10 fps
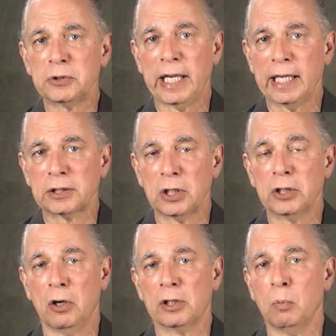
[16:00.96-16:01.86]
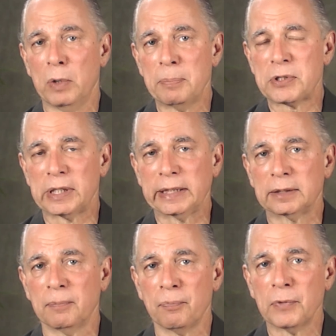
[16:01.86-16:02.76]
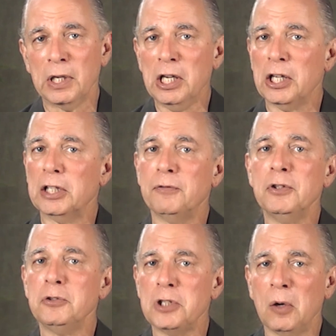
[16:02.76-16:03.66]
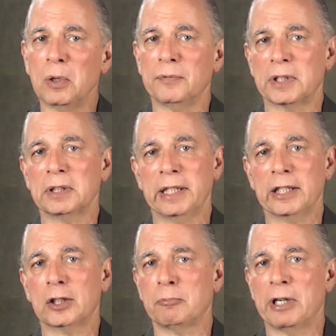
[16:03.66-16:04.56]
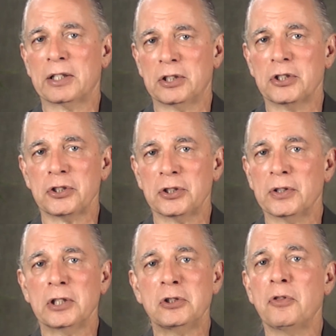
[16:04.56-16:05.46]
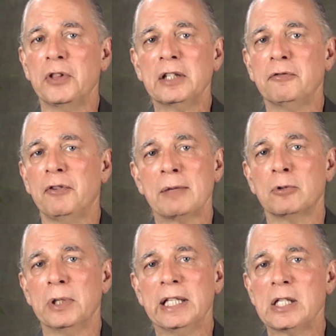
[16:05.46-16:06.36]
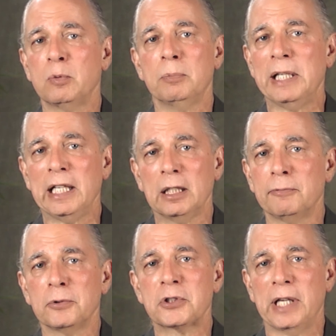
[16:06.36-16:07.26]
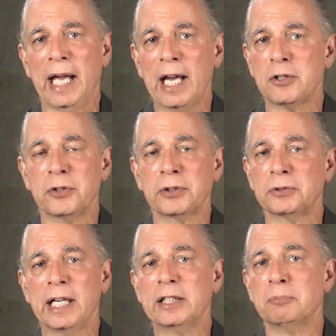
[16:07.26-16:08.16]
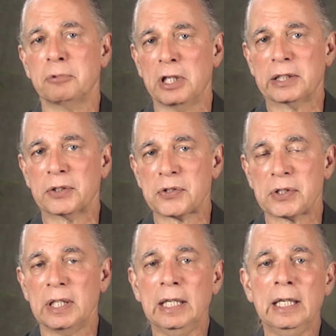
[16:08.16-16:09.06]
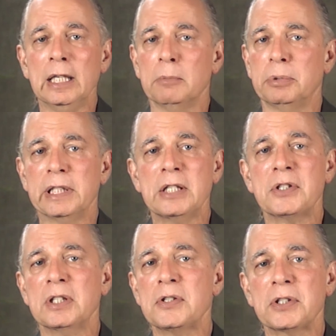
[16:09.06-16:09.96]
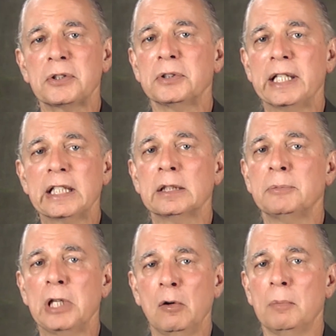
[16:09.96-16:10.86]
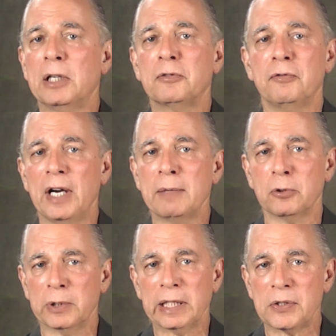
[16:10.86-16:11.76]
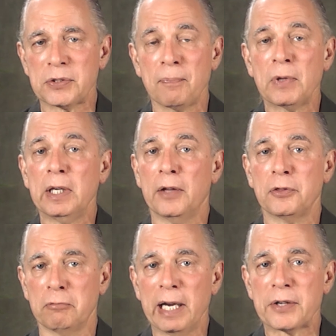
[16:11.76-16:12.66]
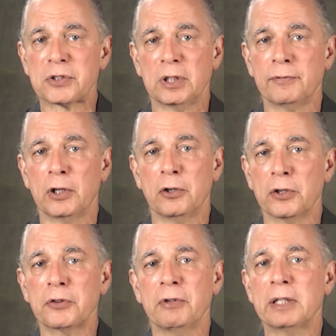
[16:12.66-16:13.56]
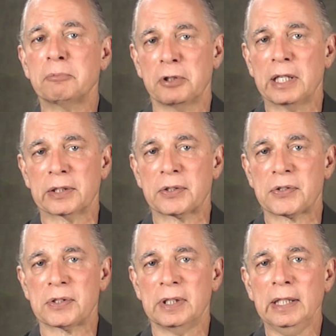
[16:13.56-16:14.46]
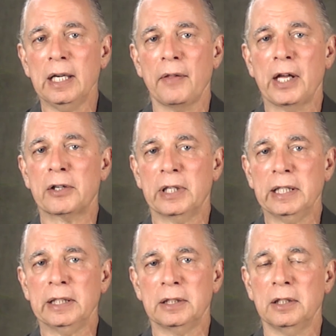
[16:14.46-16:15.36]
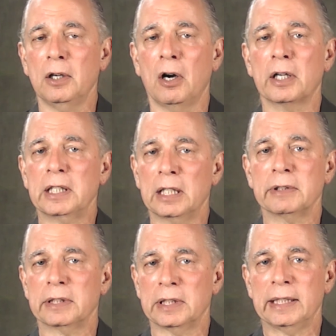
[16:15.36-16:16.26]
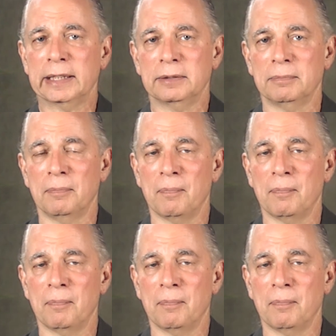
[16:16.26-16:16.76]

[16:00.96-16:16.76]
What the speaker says: catalog on our website. If you know of a clinic or practitioner that you think FibroEase would be helpful to add to their line of products, please consider letting them know about FibroEase and the rest of our EarthFriend products that are in our current line.